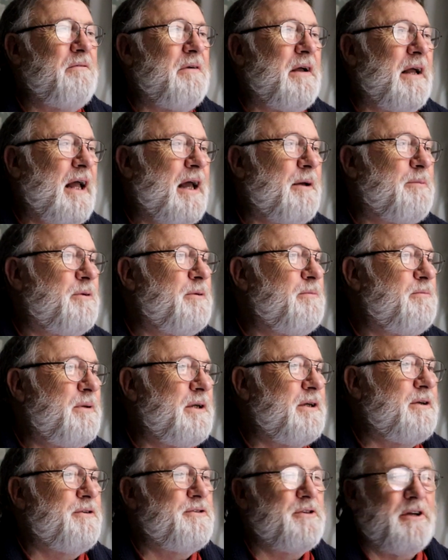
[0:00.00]
happen
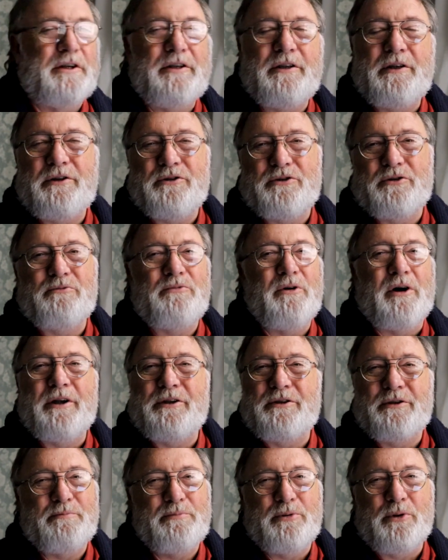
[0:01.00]
because I need to
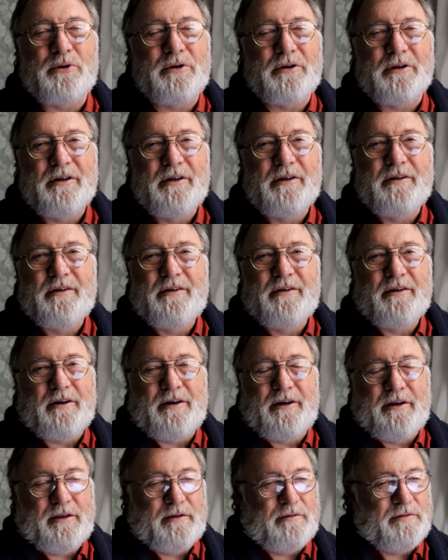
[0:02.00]
write a book
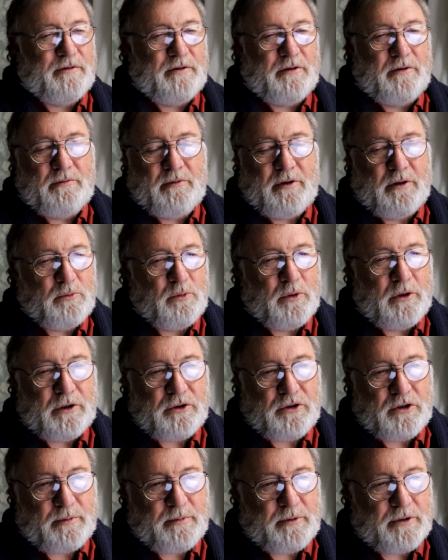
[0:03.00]
either for a
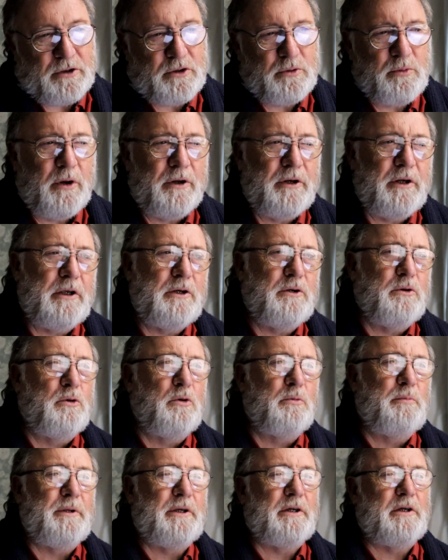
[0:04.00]
workshop at Swanwick
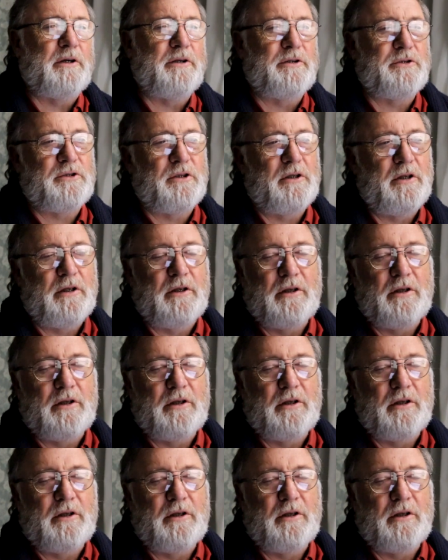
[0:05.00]
or because